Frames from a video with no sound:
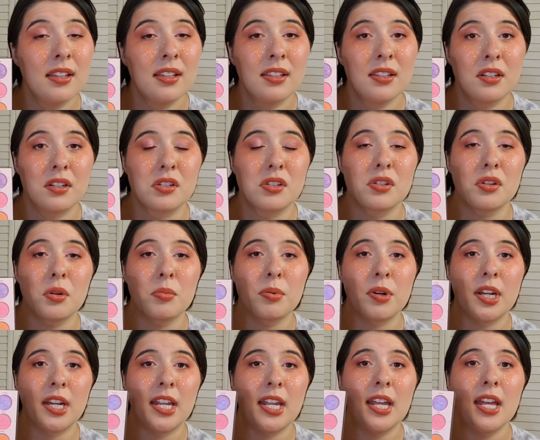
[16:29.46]
They're so
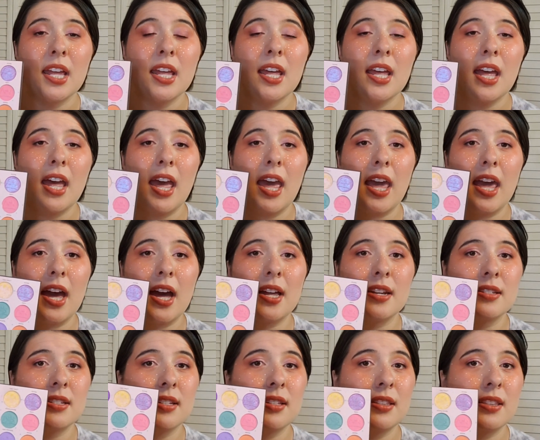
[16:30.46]
pretty.
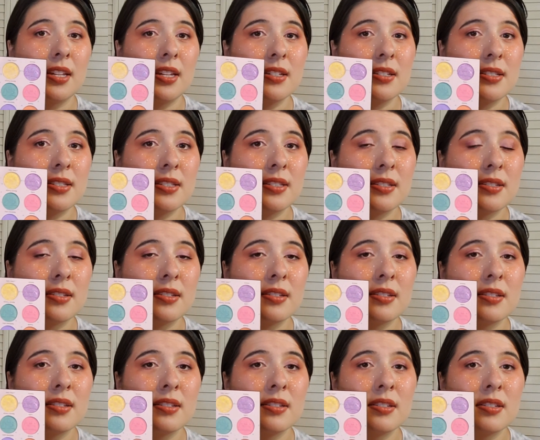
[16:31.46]
And this
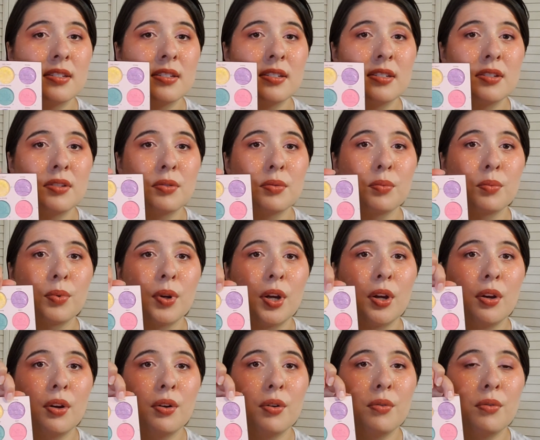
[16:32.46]

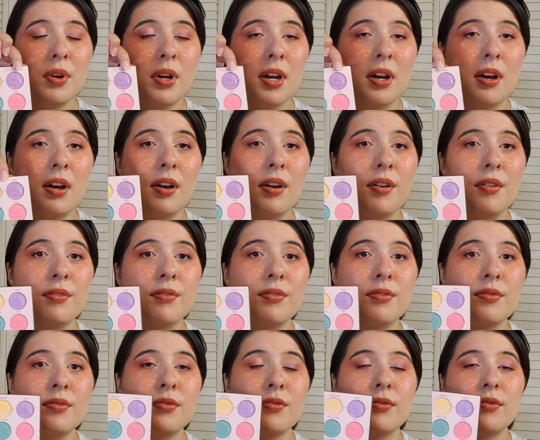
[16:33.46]
row of
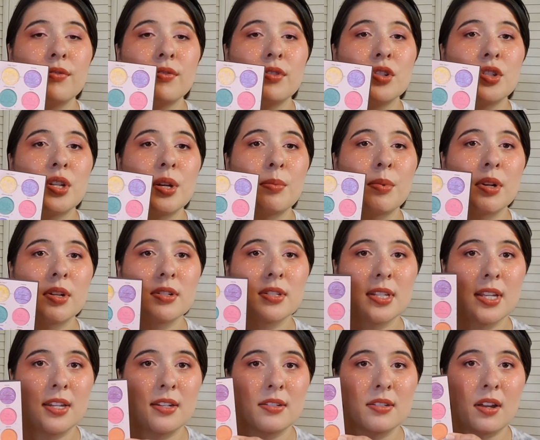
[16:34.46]
shimmers
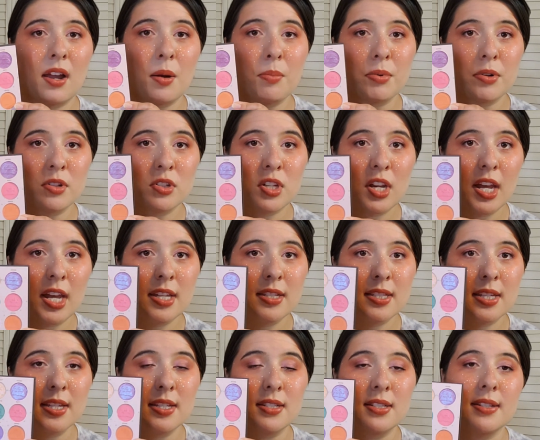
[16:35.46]
and topper shades
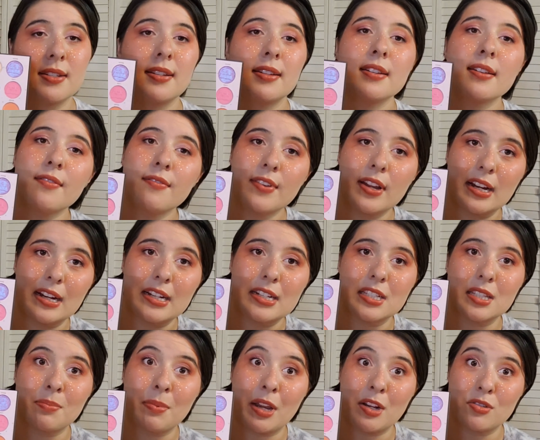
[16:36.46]
is very
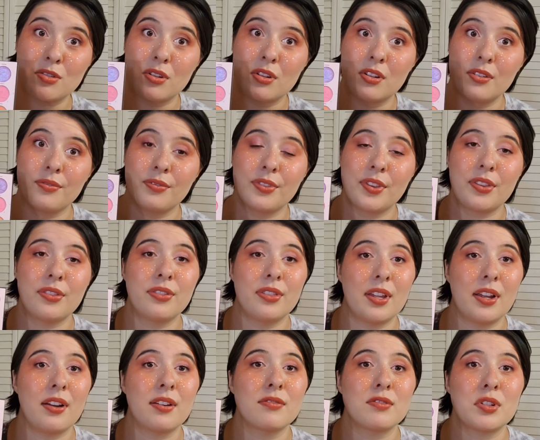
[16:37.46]
special.
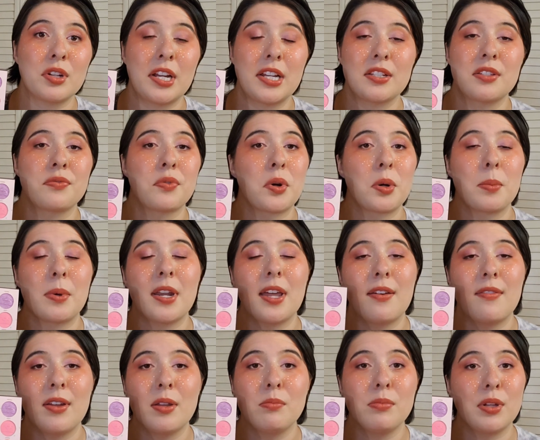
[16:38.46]
They're
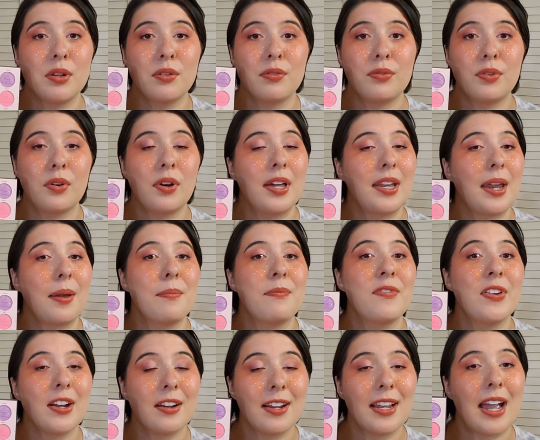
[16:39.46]
transformative and beautiful, and I'm
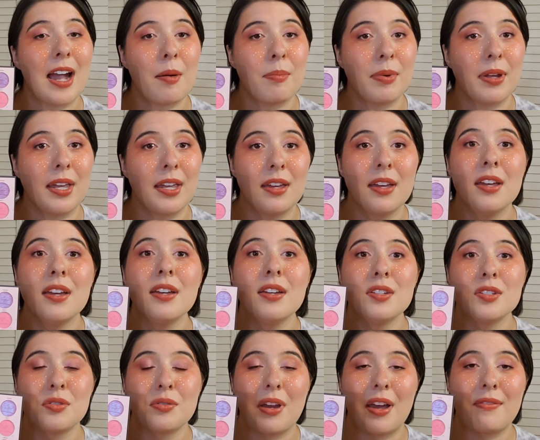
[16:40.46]
very happy
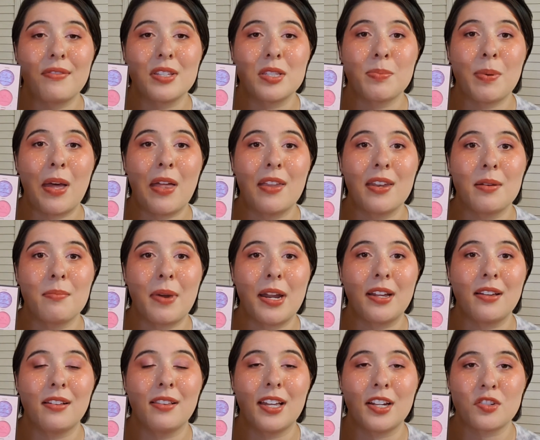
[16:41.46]
to have this palette in my
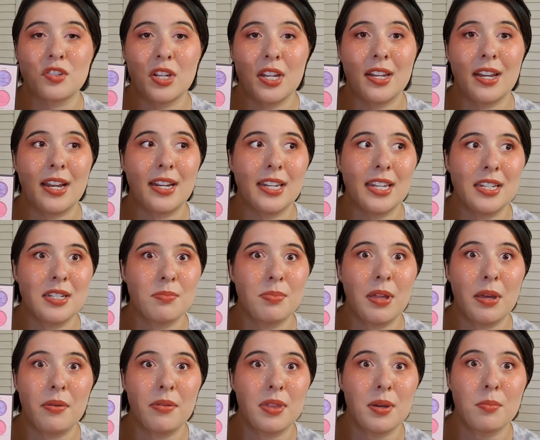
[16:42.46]
collection. I need to
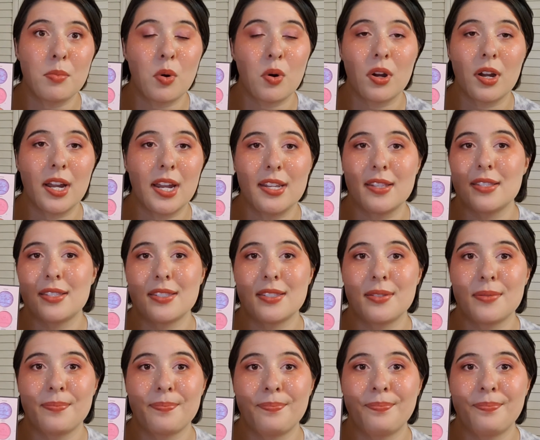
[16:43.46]
play with it more. It's